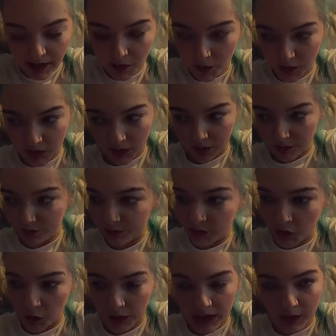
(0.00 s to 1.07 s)
it was a
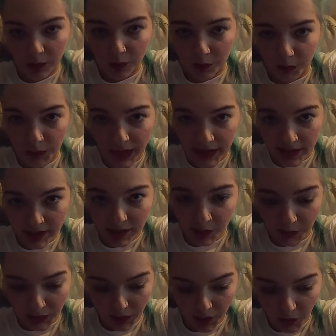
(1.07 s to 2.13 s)
green based
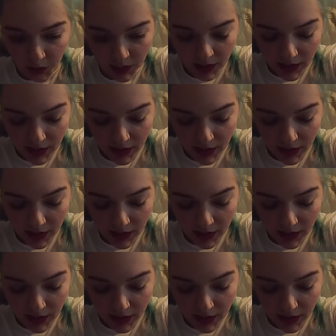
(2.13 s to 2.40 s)
blue,